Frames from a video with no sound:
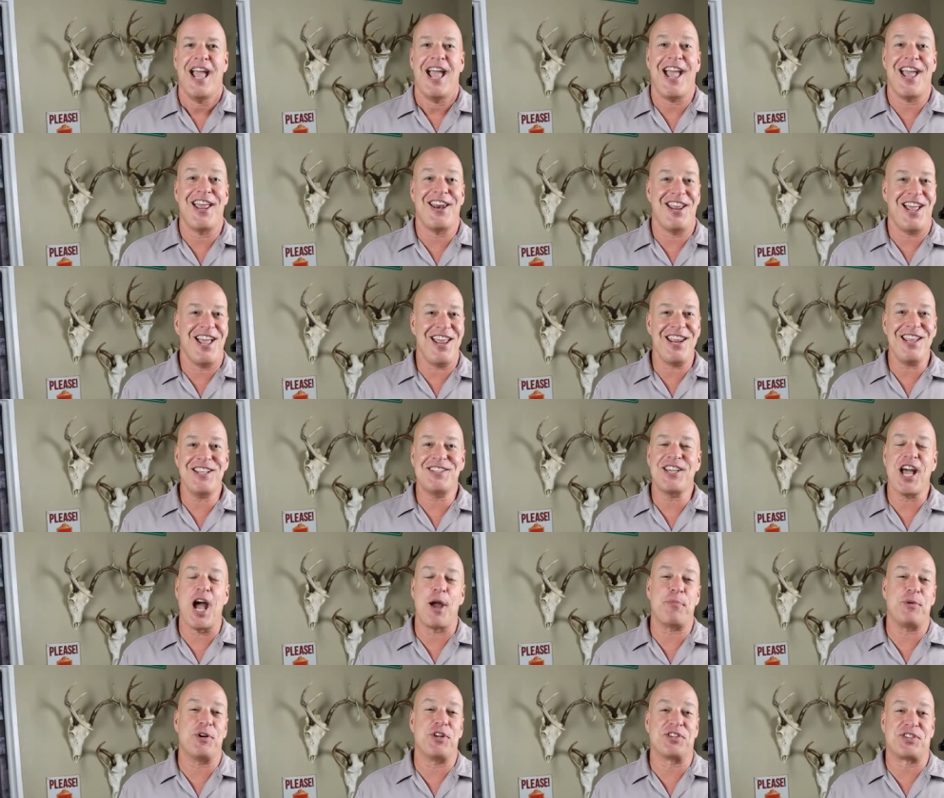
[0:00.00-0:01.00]
And any
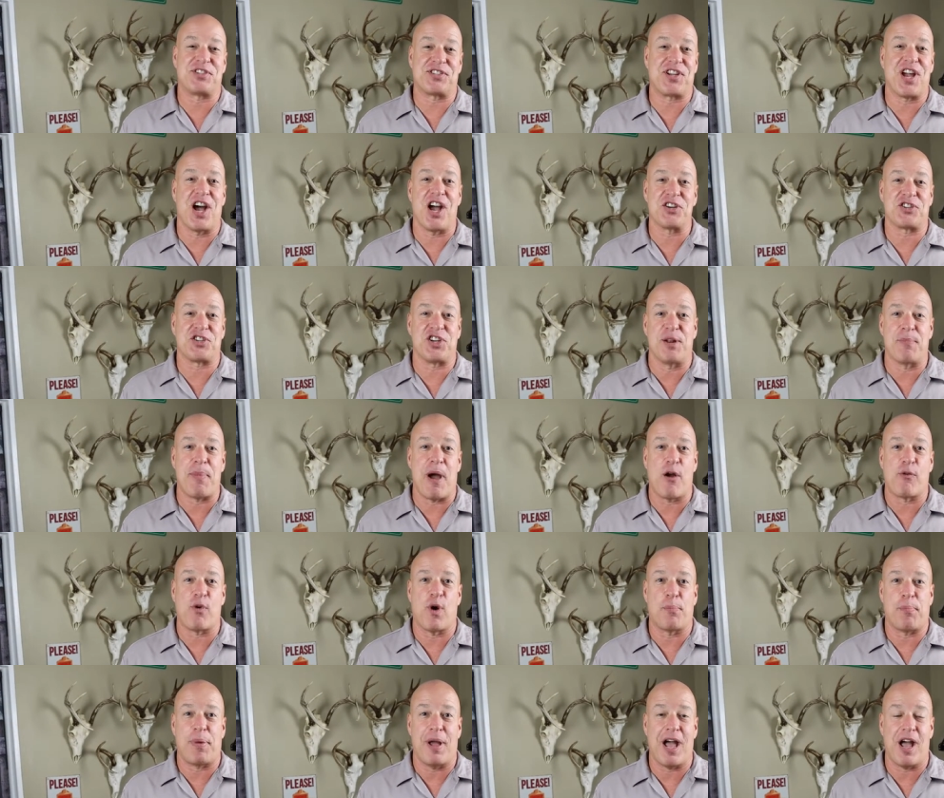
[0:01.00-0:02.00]
type of discussion about
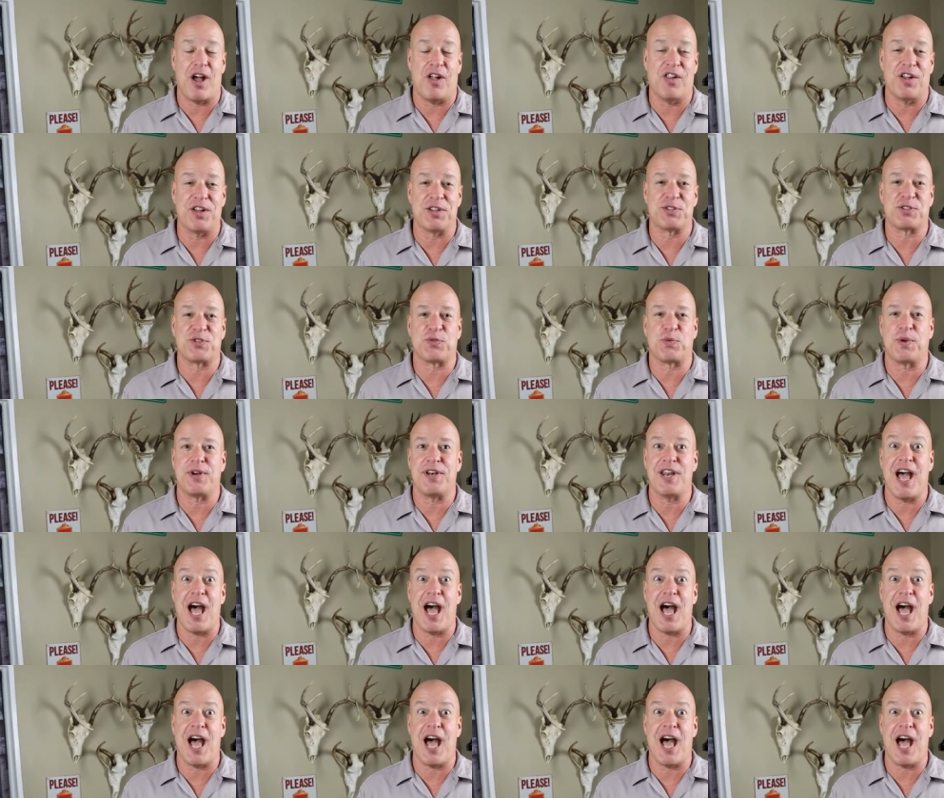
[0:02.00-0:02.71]
repellents would